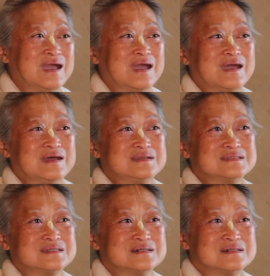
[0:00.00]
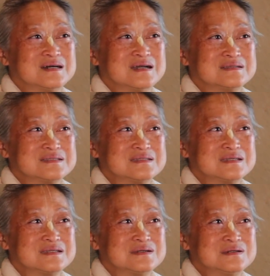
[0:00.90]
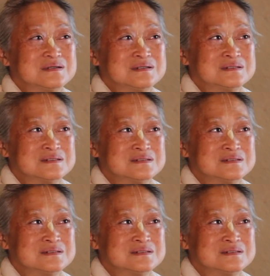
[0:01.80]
And I'm thinking, oh.